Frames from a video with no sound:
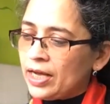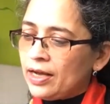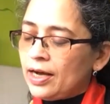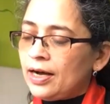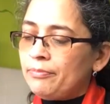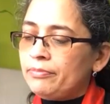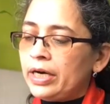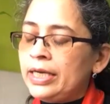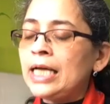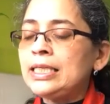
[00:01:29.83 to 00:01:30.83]

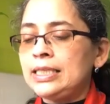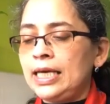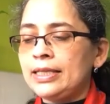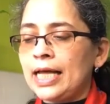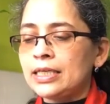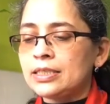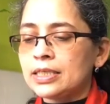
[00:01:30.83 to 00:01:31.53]
Another thing that